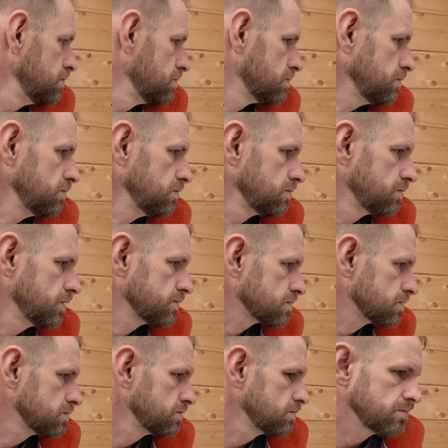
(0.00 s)
So let's
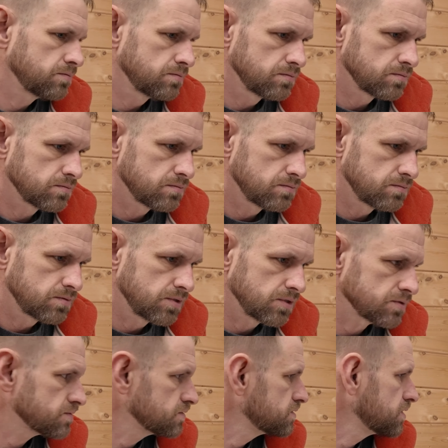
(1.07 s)

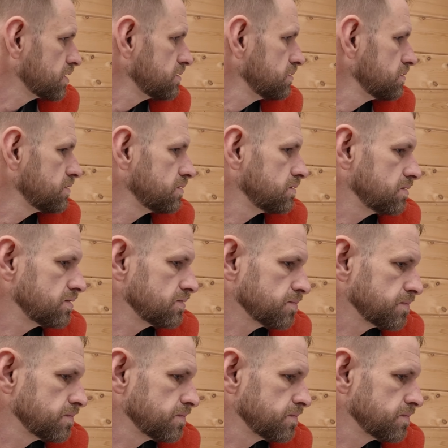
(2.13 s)
extend the dis.